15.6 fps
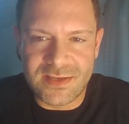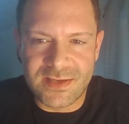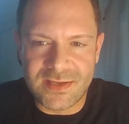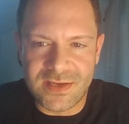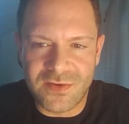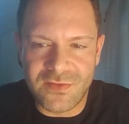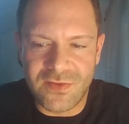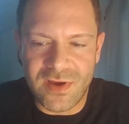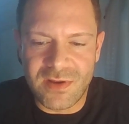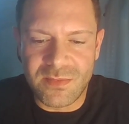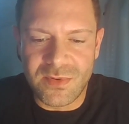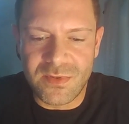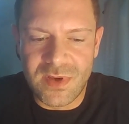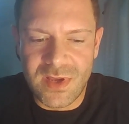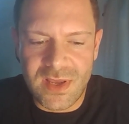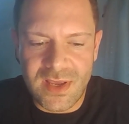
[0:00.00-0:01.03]

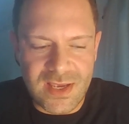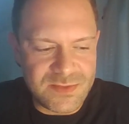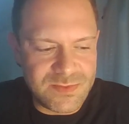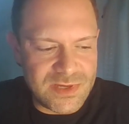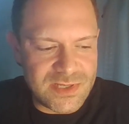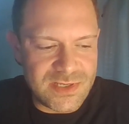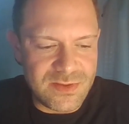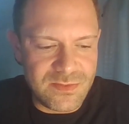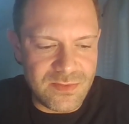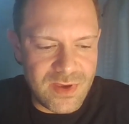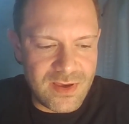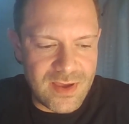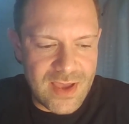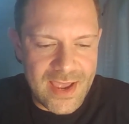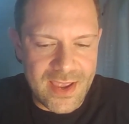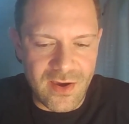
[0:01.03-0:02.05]
incredible, especially
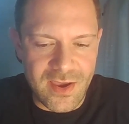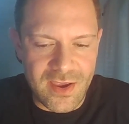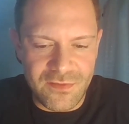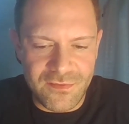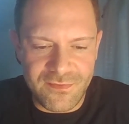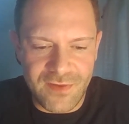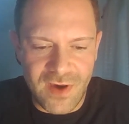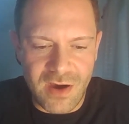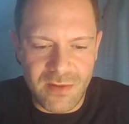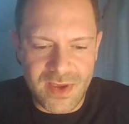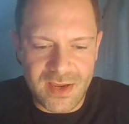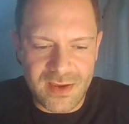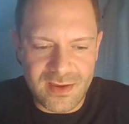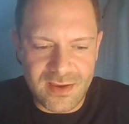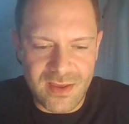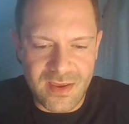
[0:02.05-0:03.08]
AI in
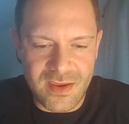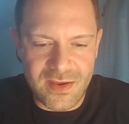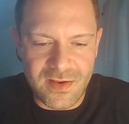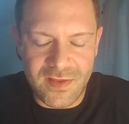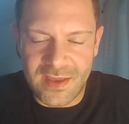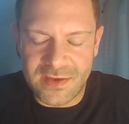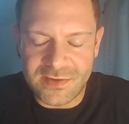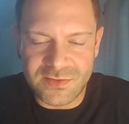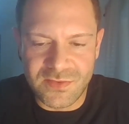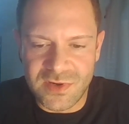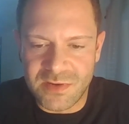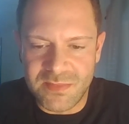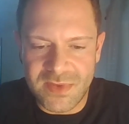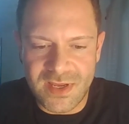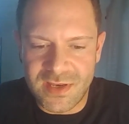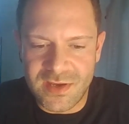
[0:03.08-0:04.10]
farming. That's already
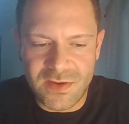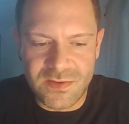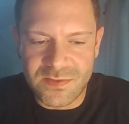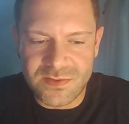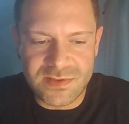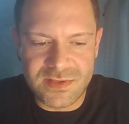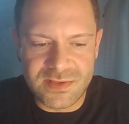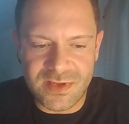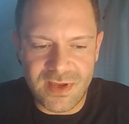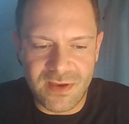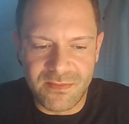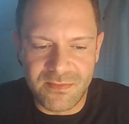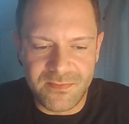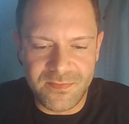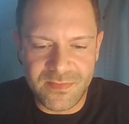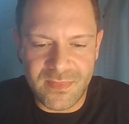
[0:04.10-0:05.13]
being used.
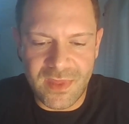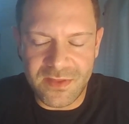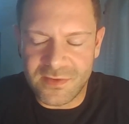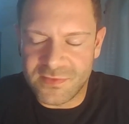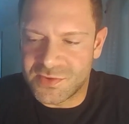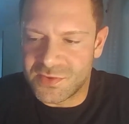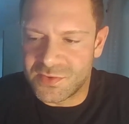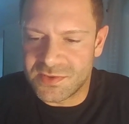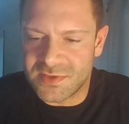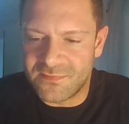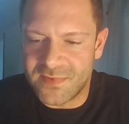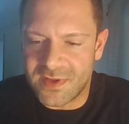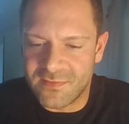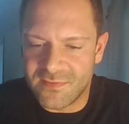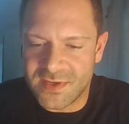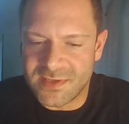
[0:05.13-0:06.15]
Like I saw
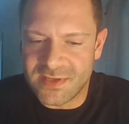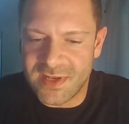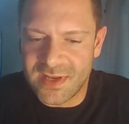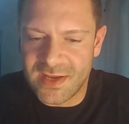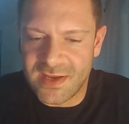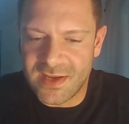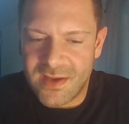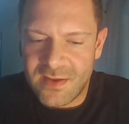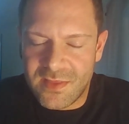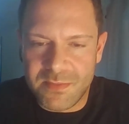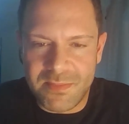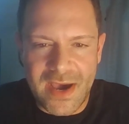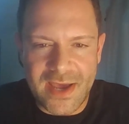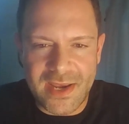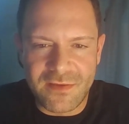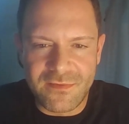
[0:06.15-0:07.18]
something recently, the
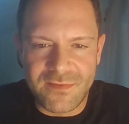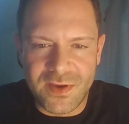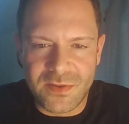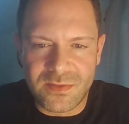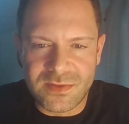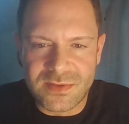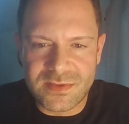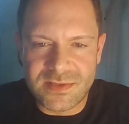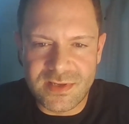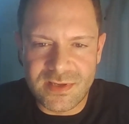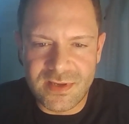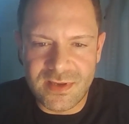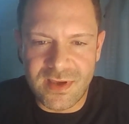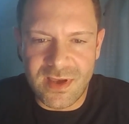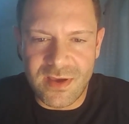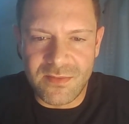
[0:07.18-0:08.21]
paddy fields
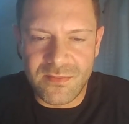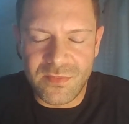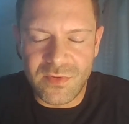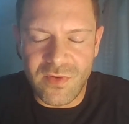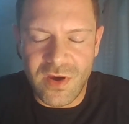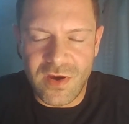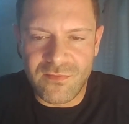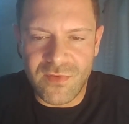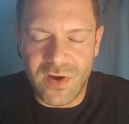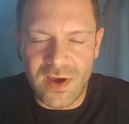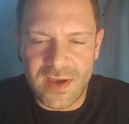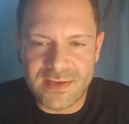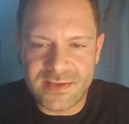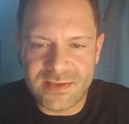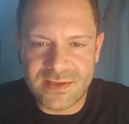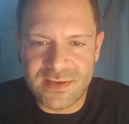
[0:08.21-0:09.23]
growing
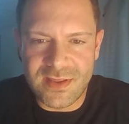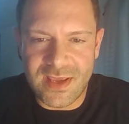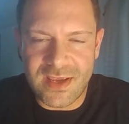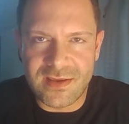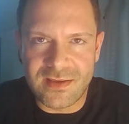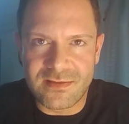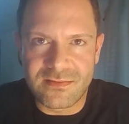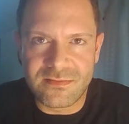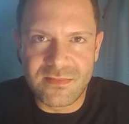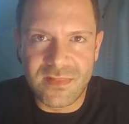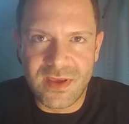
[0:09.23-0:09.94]
rice, they can